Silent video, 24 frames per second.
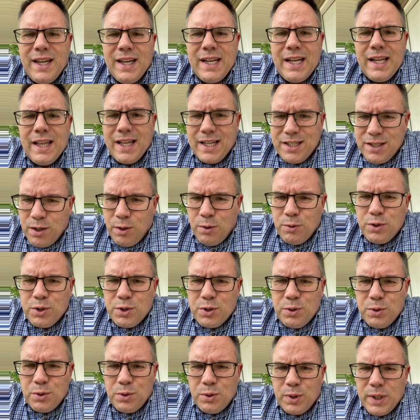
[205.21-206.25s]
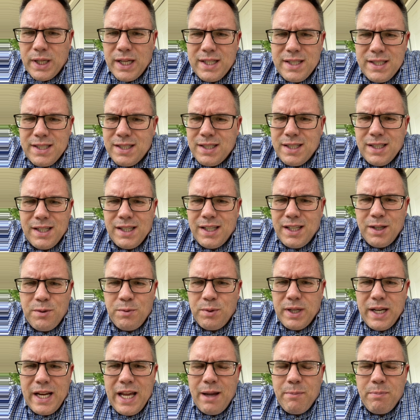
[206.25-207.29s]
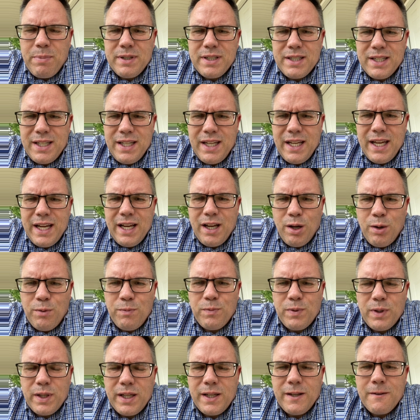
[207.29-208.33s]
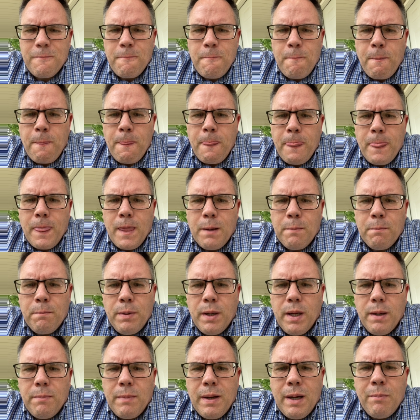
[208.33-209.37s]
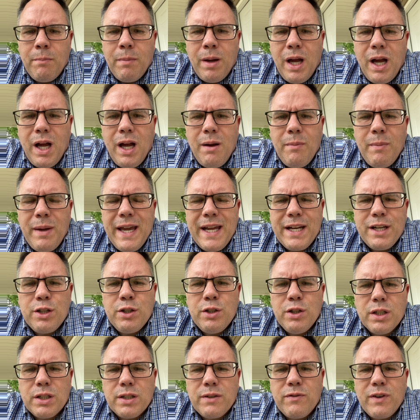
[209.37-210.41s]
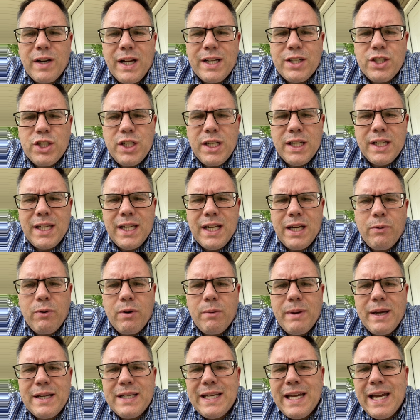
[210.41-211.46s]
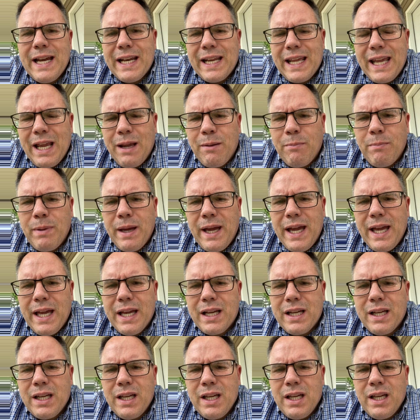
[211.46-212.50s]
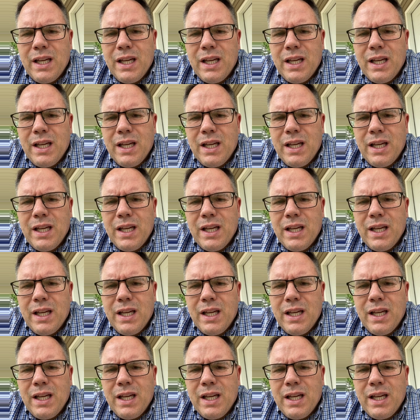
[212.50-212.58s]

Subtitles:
Now, that's old school. That wouldn't happen today, hopefully. But my mom had cooked fried chicken, and when my dad came back,